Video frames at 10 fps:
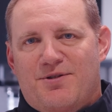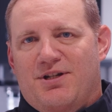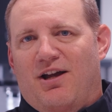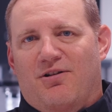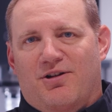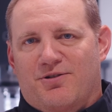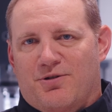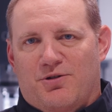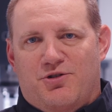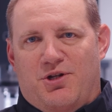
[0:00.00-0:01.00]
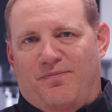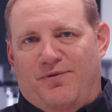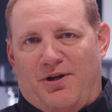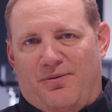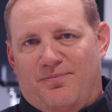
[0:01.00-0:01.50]
style controls chip
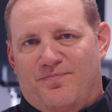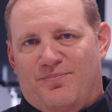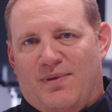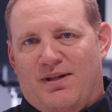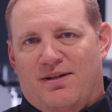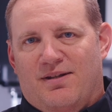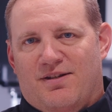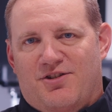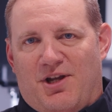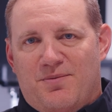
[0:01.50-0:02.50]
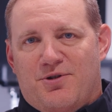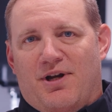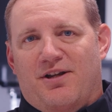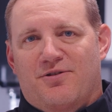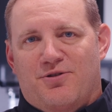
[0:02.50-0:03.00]
flow.
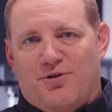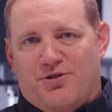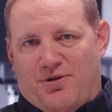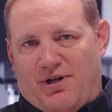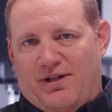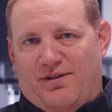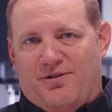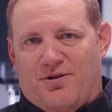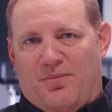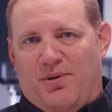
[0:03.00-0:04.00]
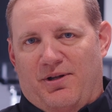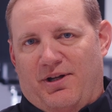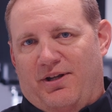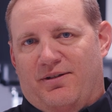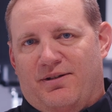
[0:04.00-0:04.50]
Substrate controls strength and
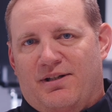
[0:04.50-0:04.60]
durability.